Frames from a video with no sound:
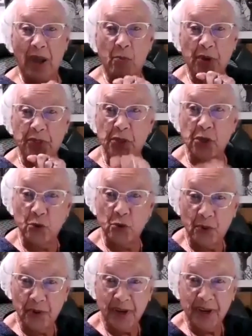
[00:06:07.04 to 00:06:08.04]
why I'm with you.
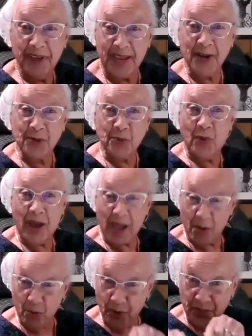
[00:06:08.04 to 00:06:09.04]
That's why
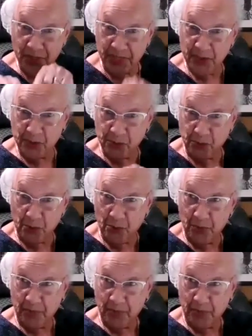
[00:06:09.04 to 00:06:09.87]
I'm with this group.